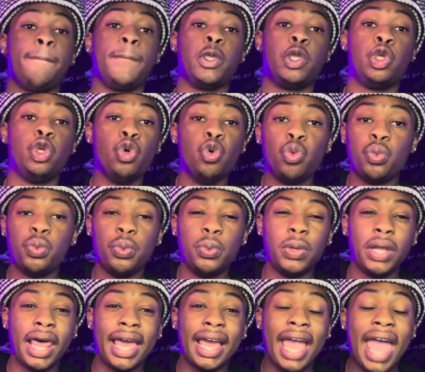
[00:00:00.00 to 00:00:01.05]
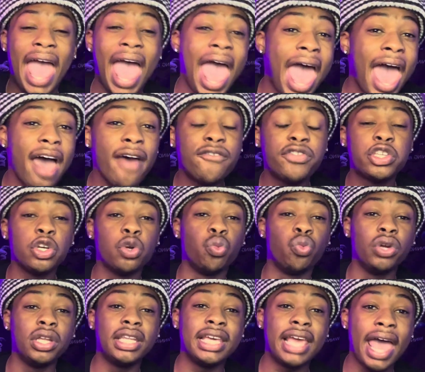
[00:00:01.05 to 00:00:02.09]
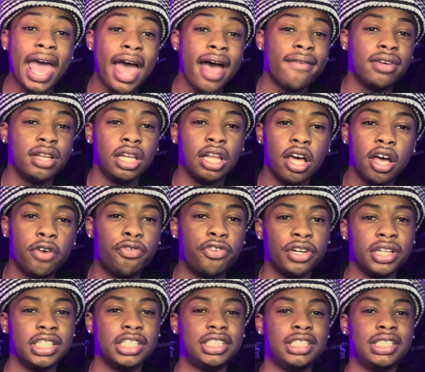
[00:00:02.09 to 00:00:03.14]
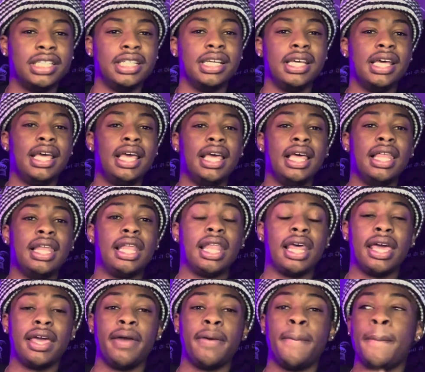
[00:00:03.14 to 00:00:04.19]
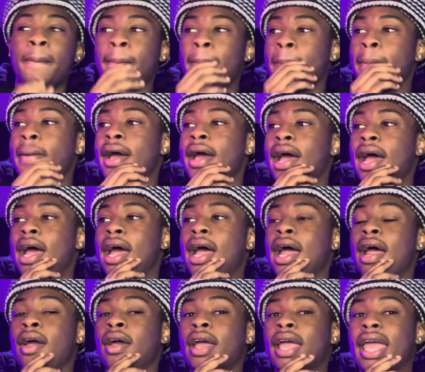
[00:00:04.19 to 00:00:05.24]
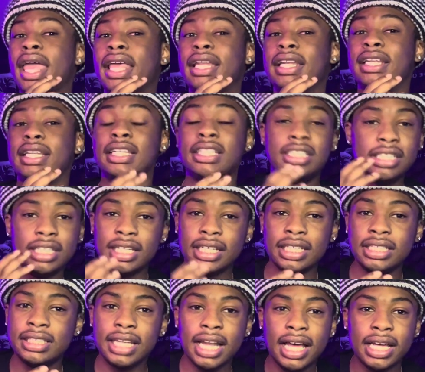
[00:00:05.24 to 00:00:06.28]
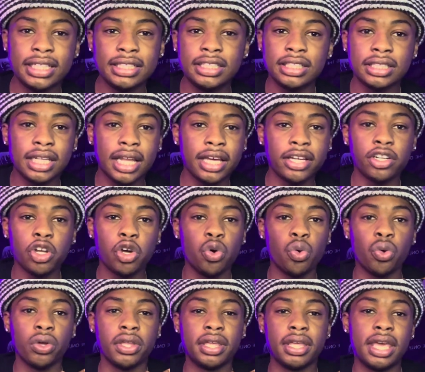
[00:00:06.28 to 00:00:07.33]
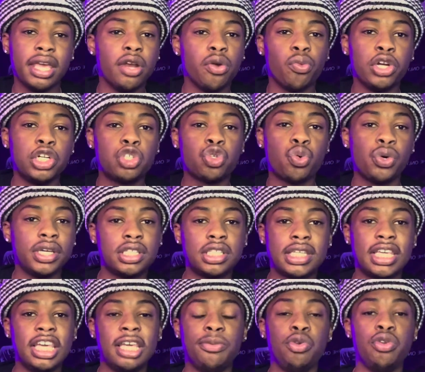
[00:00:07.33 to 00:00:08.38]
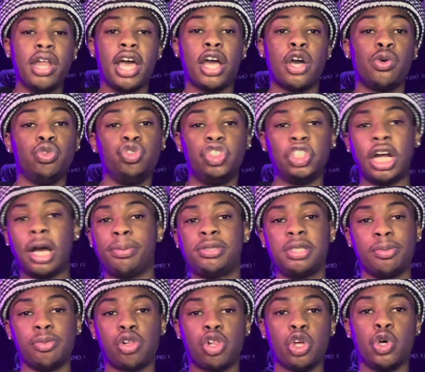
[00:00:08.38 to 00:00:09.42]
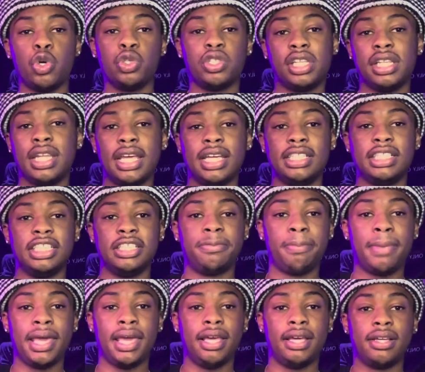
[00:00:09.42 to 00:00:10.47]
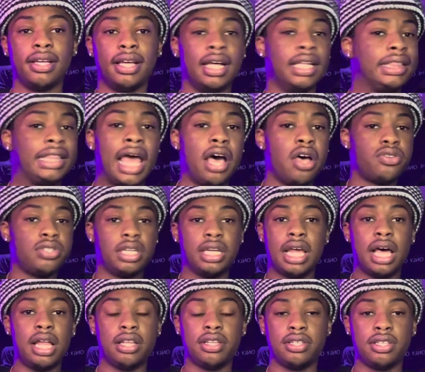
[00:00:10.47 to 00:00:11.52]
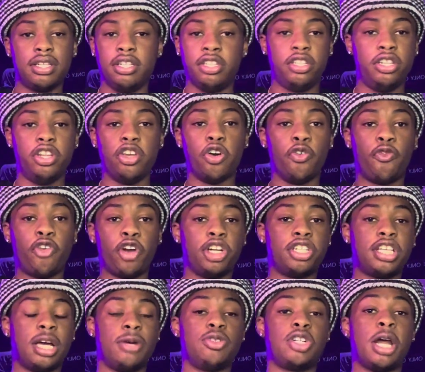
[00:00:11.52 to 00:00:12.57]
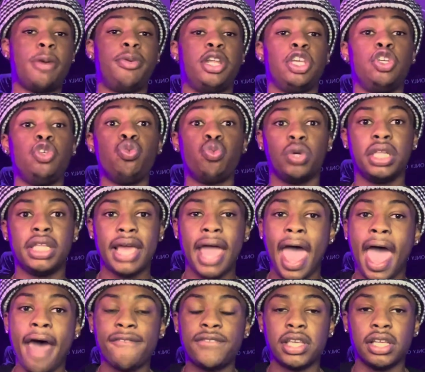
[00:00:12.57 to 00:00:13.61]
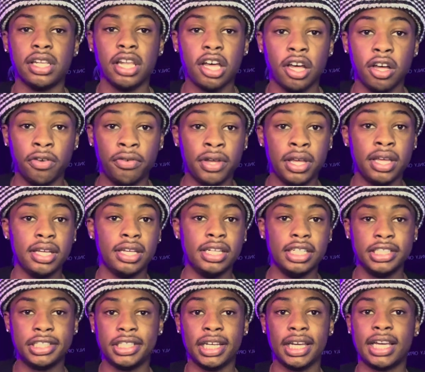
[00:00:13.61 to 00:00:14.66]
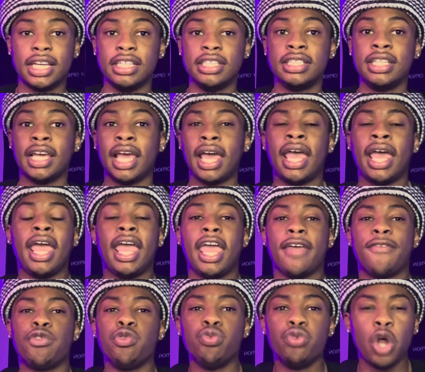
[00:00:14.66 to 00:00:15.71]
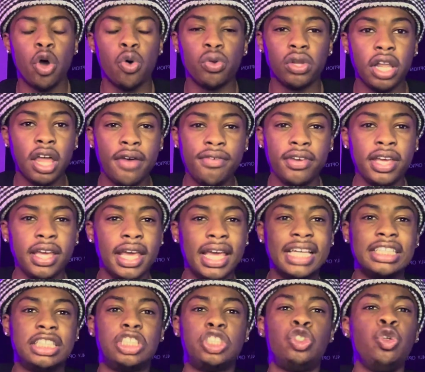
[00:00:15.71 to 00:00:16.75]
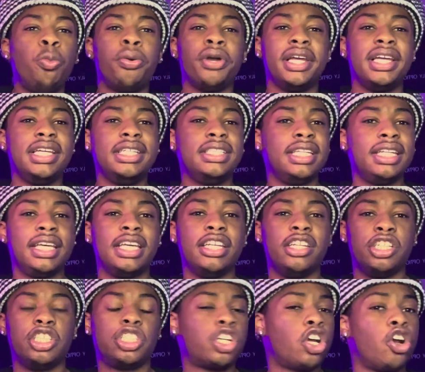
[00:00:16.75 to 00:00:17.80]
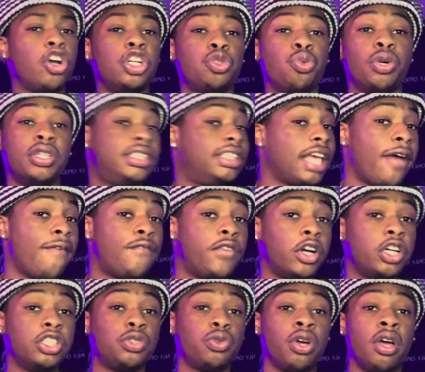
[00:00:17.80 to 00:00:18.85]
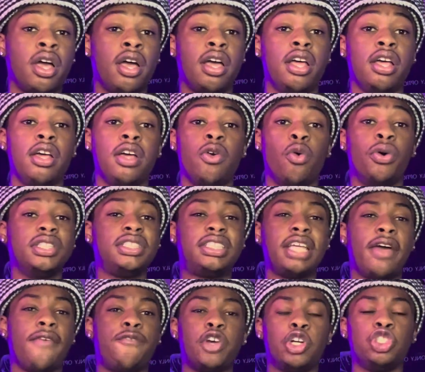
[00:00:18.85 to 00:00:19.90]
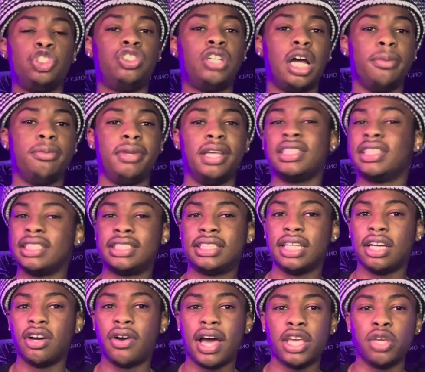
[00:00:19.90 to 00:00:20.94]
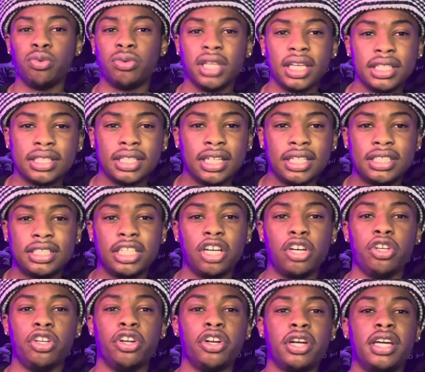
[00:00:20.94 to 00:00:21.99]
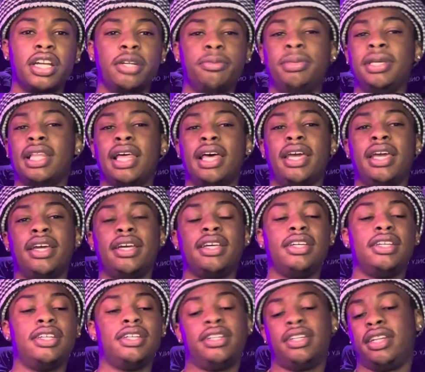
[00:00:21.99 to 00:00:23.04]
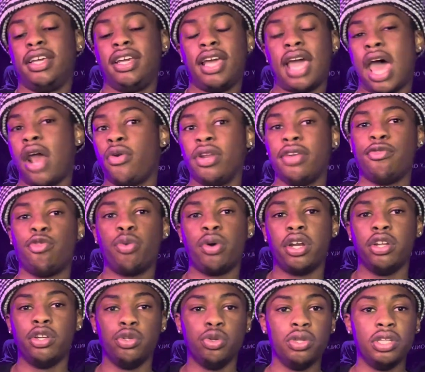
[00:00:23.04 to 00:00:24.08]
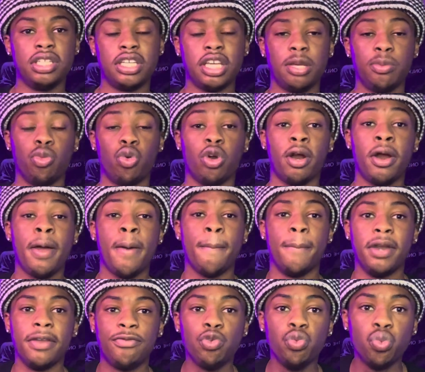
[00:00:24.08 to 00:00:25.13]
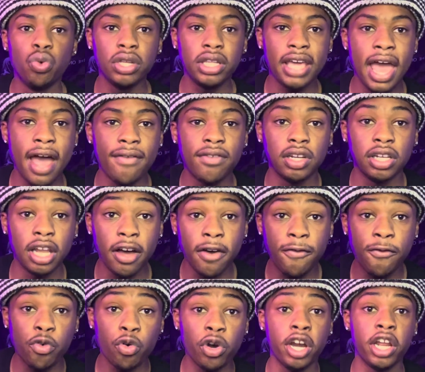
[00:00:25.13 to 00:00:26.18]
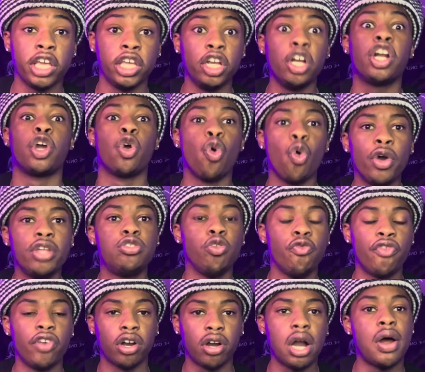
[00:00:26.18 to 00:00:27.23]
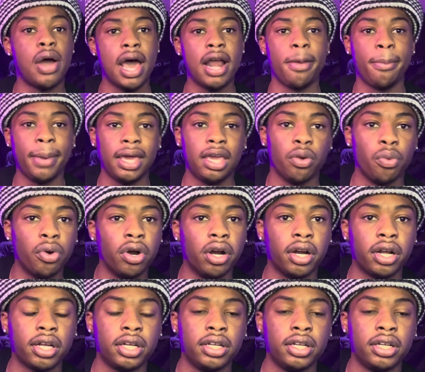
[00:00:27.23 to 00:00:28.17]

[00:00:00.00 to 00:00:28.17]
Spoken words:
You like have to really have a love for this shit. Like this shit, it's not just like no get rich quick scheme. You're not gonna drop some clothes and then just make $1,000 your first time dropping it. You really have to love this shit, because if you don't love it, it's super easy to get discouraged. Once that first drop doesn't sell how you think it's gonna sell, you're gonna be like, dang, I don't even want to do this anymore. But if you really have a love for it, you're going to figure out how to make it work.